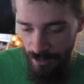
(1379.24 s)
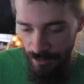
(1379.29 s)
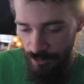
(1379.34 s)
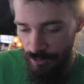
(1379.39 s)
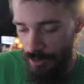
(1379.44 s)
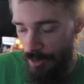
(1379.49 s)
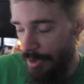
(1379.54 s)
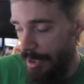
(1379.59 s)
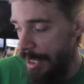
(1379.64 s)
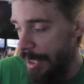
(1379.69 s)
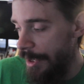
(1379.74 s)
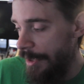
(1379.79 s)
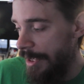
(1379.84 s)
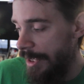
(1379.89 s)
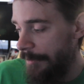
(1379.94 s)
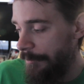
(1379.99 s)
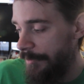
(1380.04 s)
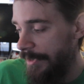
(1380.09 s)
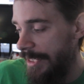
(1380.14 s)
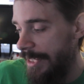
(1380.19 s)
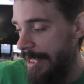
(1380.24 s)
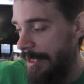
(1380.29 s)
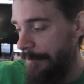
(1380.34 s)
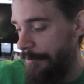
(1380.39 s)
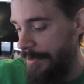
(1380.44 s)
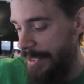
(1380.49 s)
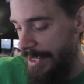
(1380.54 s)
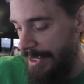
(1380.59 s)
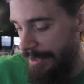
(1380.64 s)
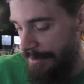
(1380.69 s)
So I'll
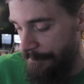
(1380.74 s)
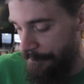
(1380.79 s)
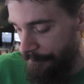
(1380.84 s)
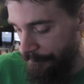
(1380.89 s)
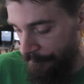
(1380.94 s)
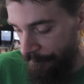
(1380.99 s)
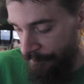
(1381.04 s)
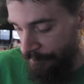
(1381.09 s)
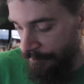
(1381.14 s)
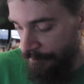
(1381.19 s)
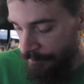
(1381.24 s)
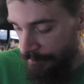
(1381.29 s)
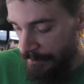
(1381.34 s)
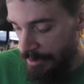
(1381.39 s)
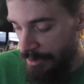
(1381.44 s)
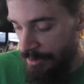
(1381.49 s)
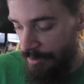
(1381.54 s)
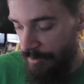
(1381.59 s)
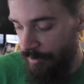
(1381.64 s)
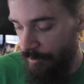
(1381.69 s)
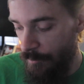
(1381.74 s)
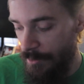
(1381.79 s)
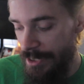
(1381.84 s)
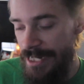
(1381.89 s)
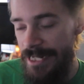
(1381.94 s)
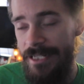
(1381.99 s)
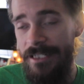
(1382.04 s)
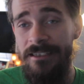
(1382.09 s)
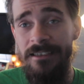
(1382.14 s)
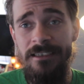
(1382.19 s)
pay
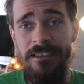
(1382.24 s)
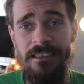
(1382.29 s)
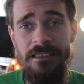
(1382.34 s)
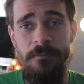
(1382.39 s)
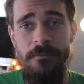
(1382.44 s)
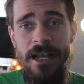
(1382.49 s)
3 to